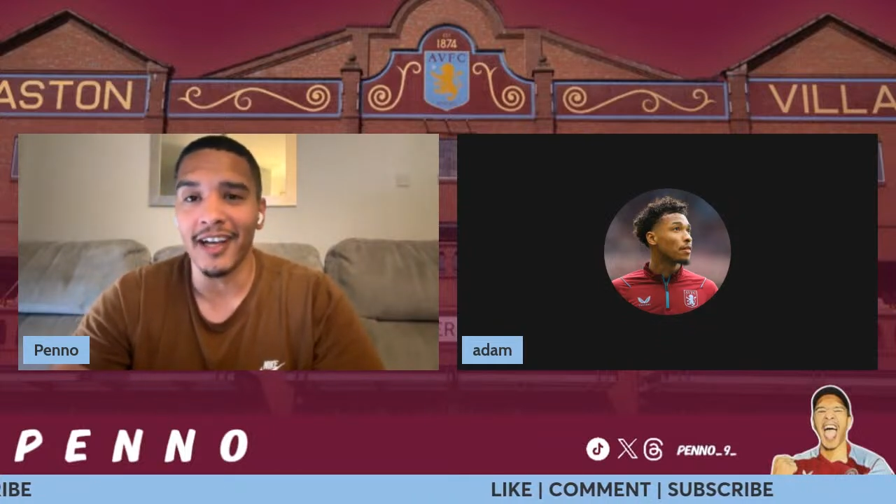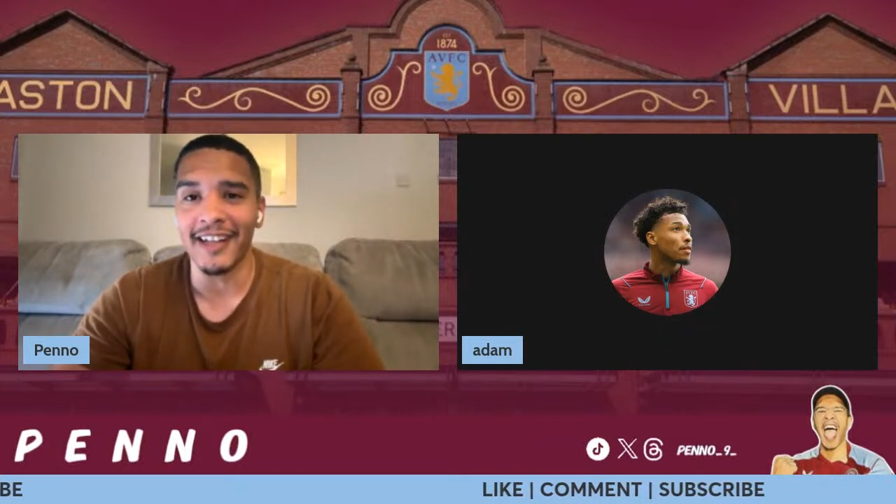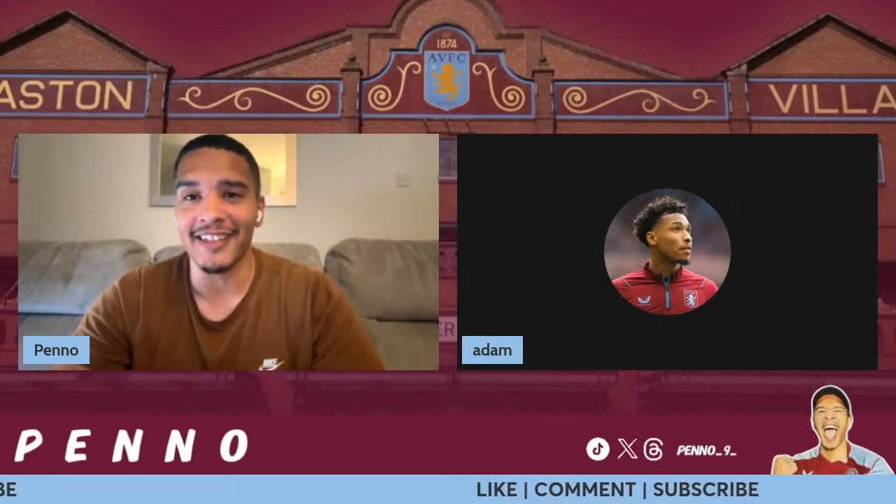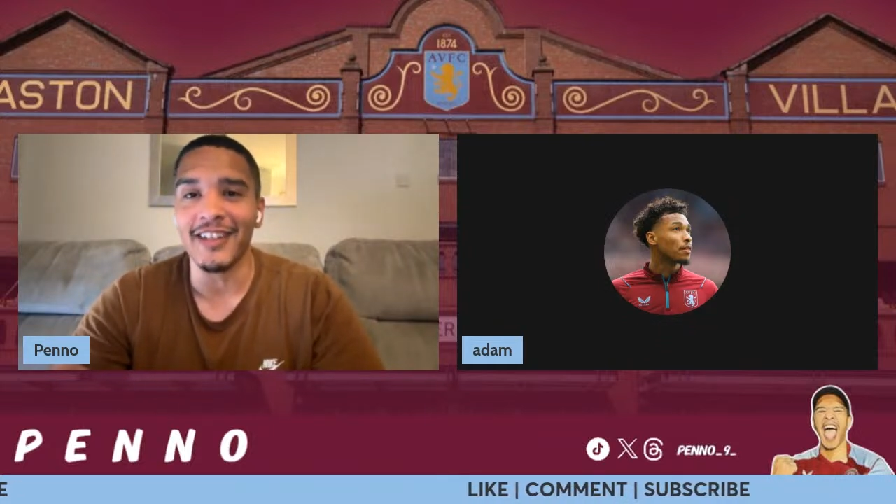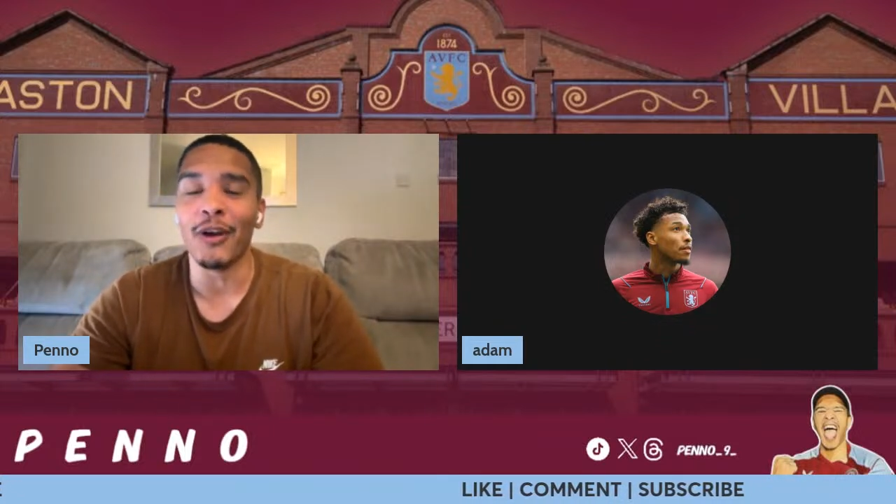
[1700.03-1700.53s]

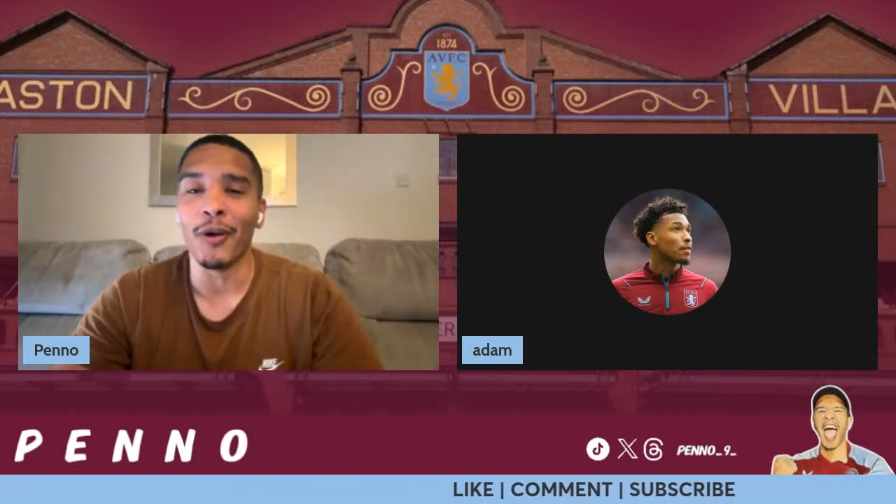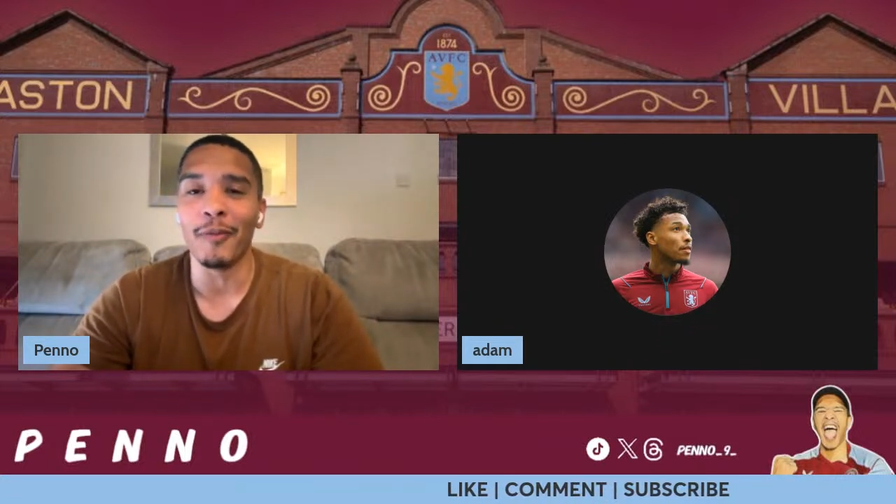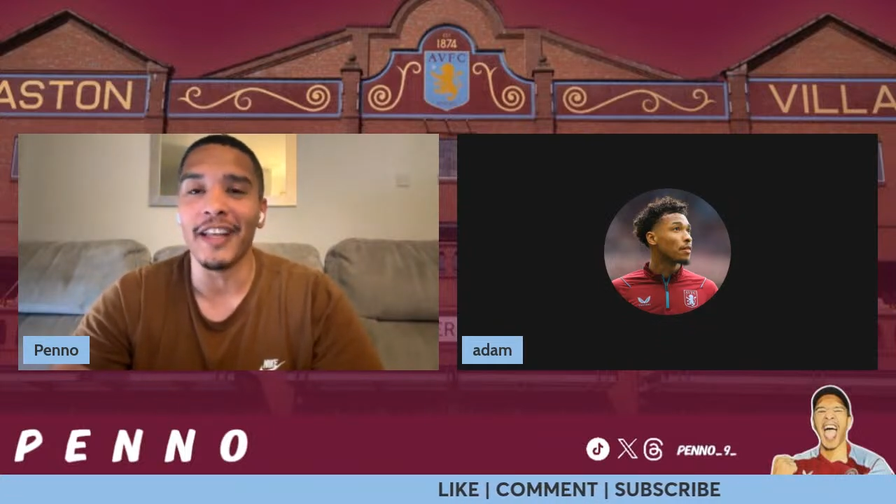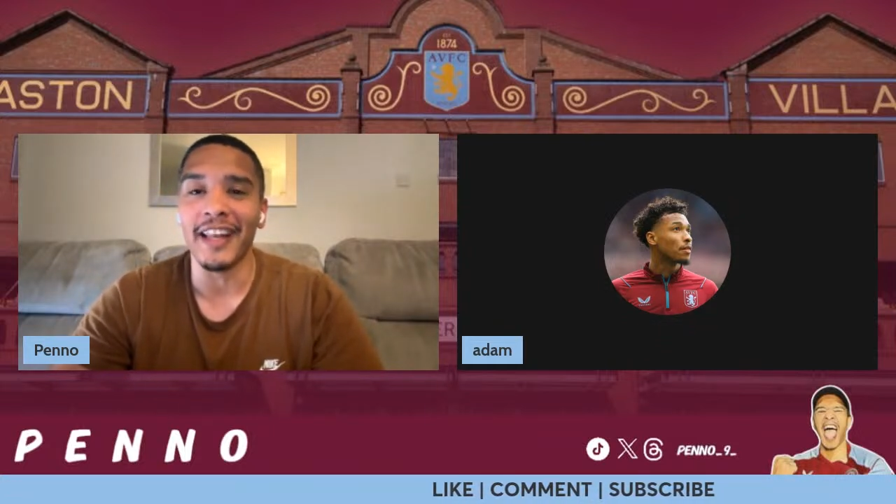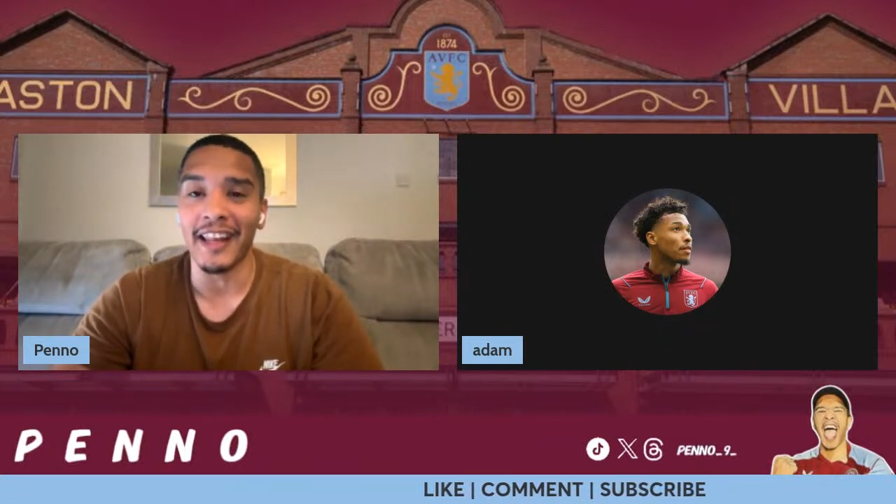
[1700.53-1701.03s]
and you know what I
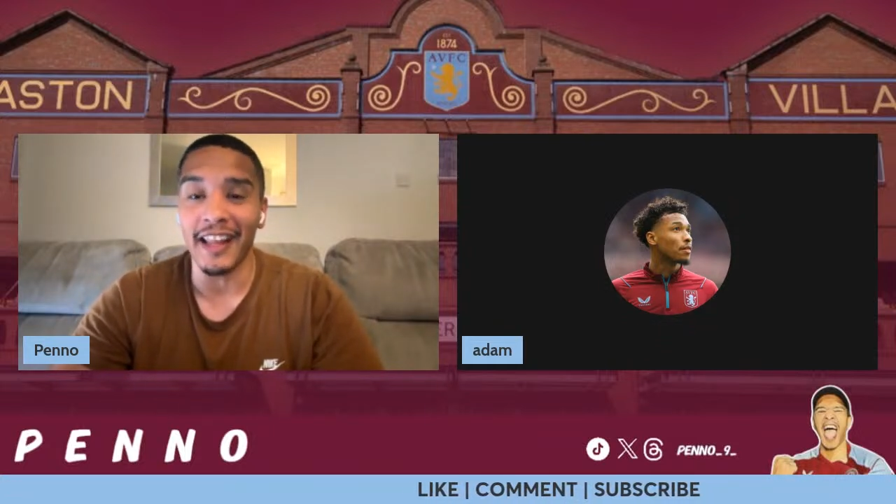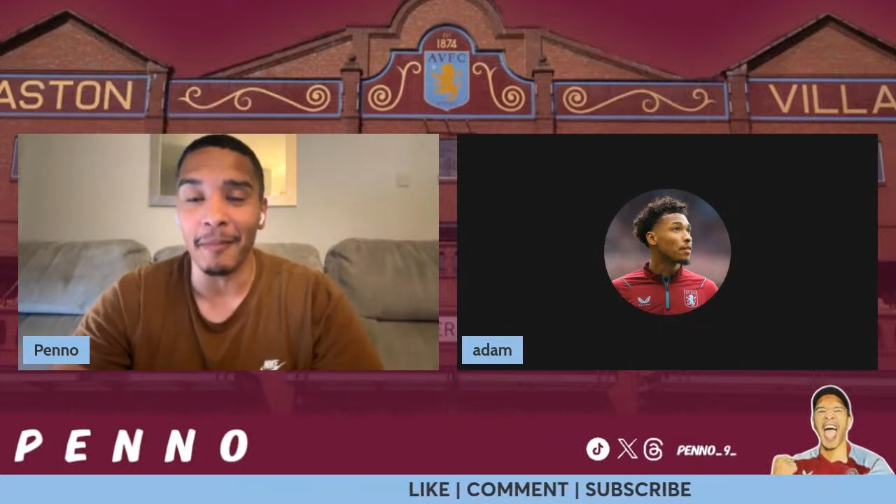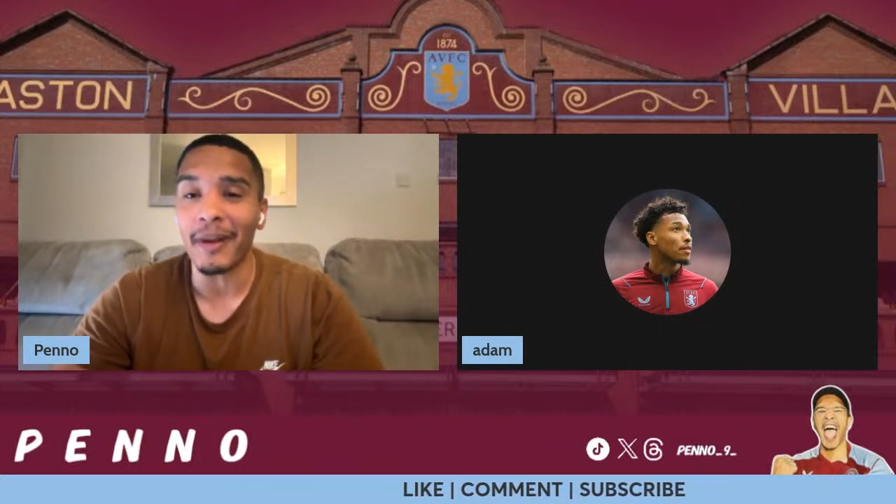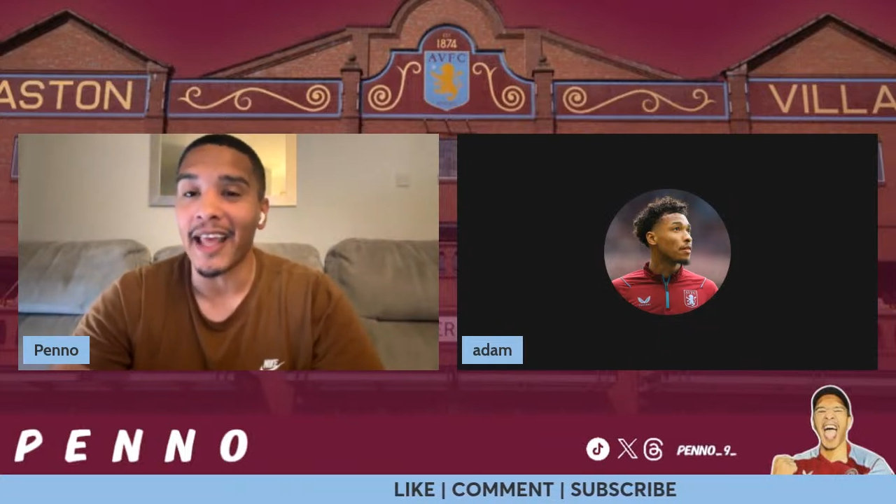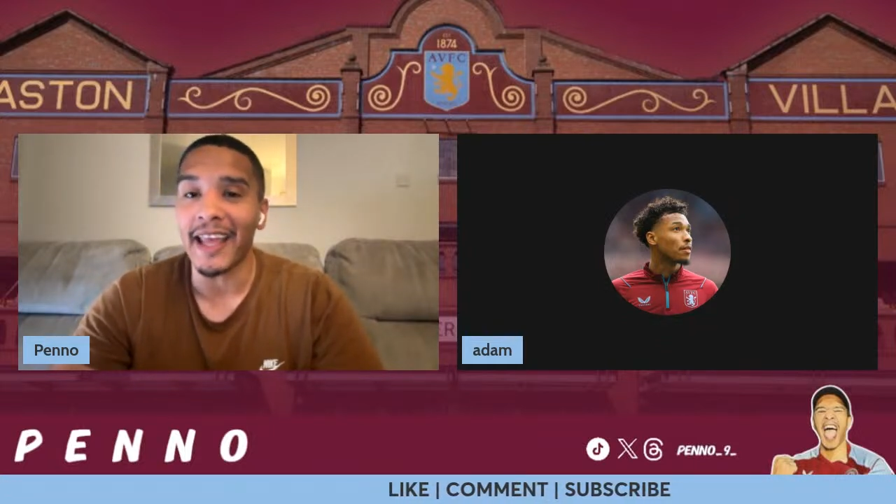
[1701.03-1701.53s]
mean, and then
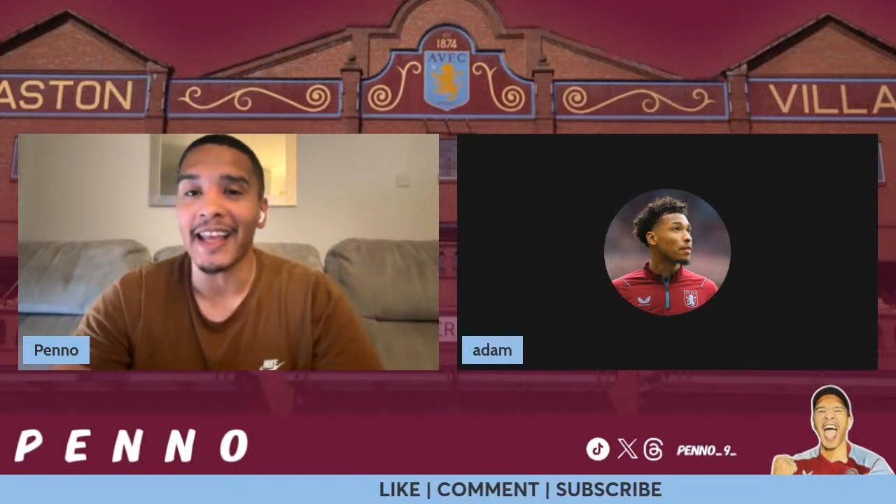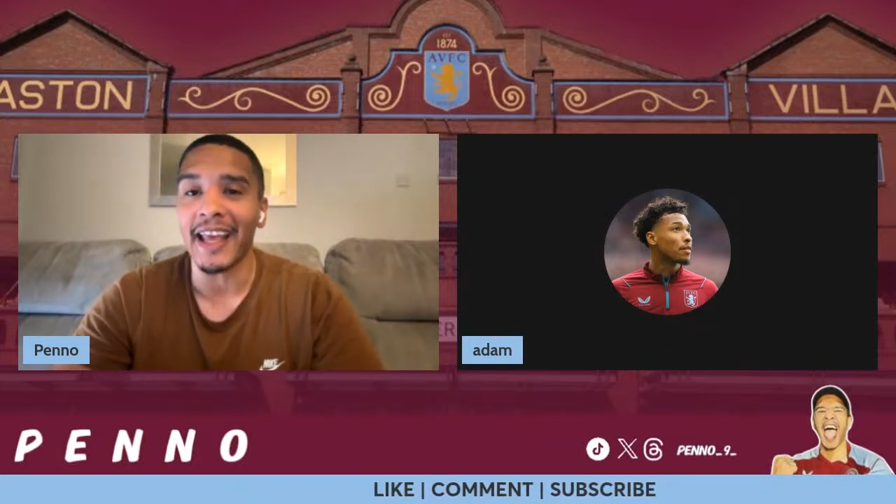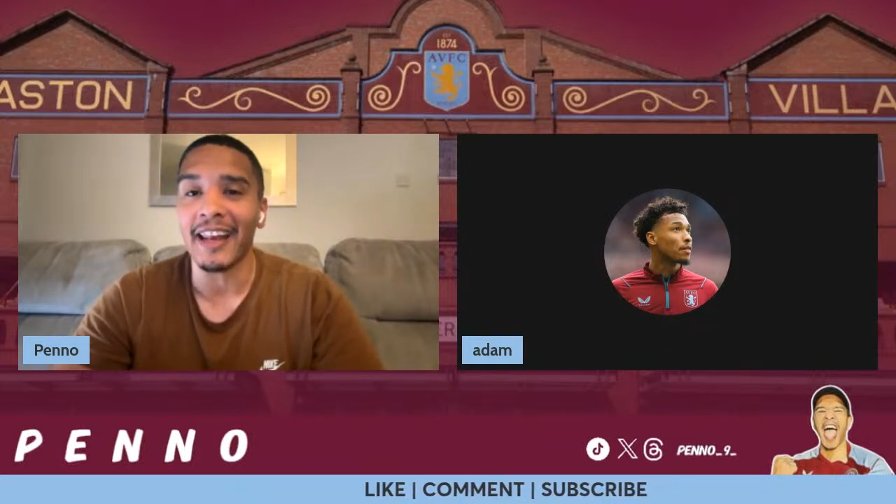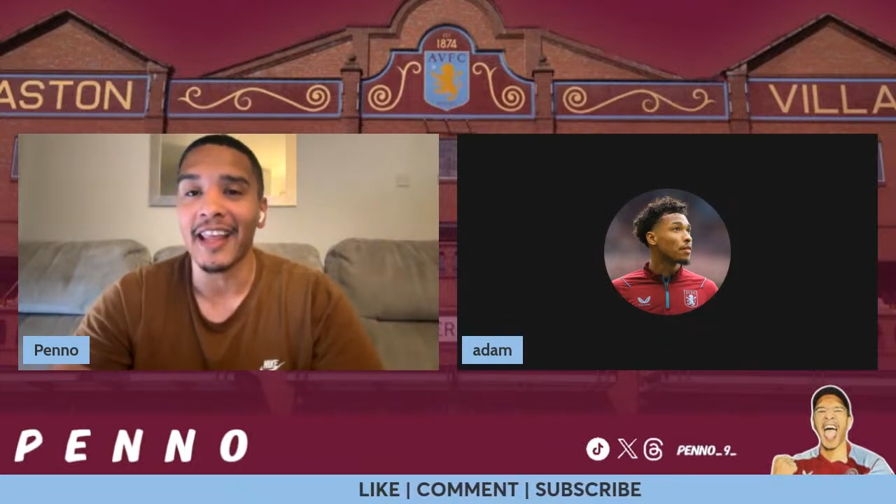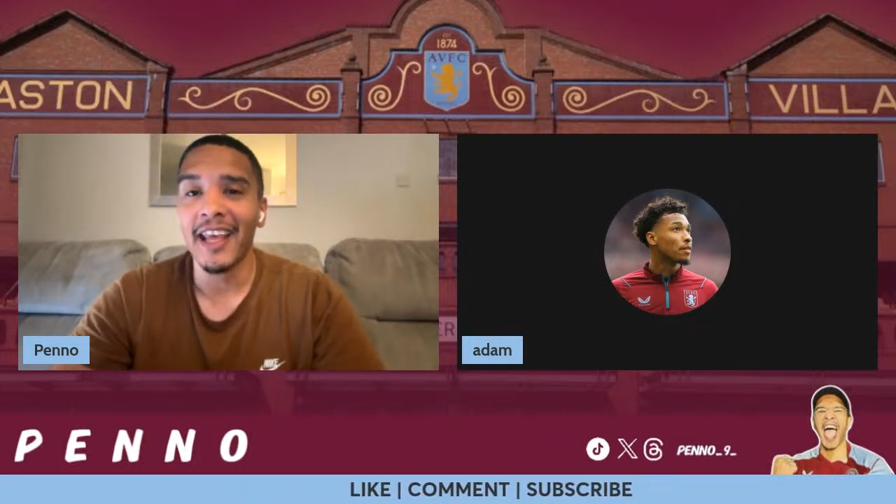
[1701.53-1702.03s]
play it
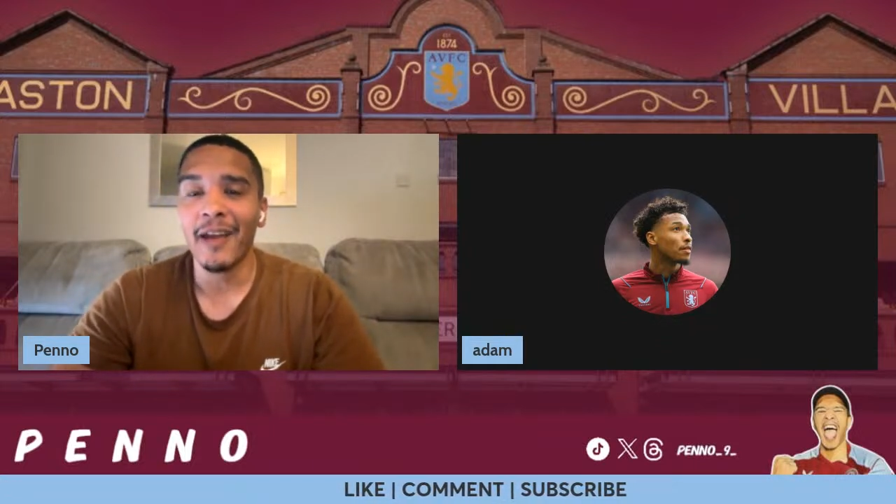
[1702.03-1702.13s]
again,